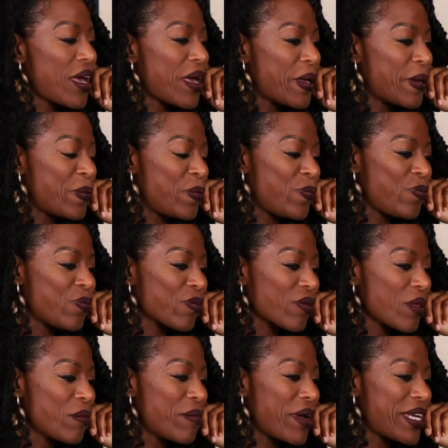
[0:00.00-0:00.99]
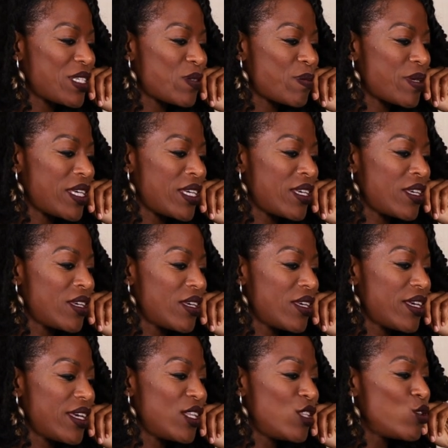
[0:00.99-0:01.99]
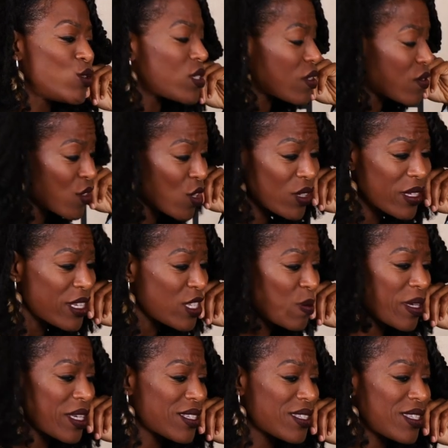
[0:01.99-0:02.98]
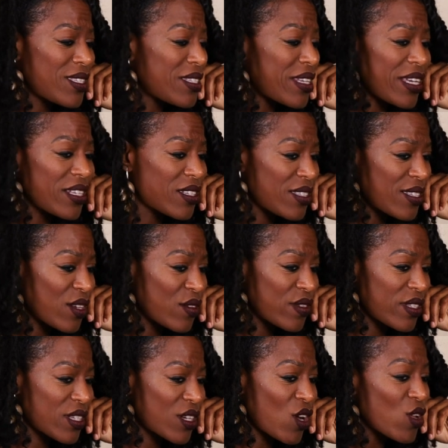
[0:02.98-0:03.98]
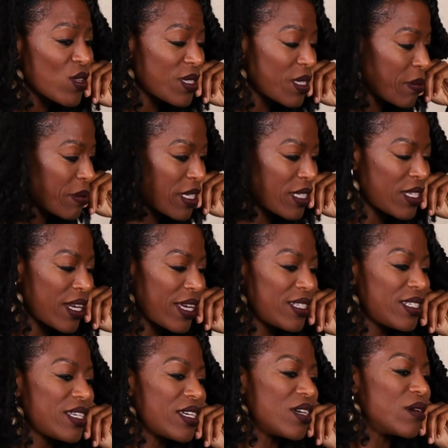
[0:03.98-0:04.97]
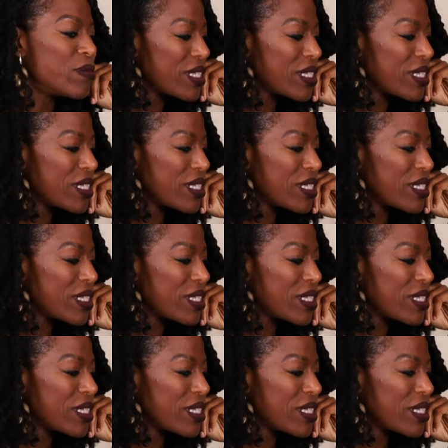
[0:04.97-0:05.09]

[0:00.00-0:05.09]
um, might be elusive, not least because the state itself is a concept, it's an idea.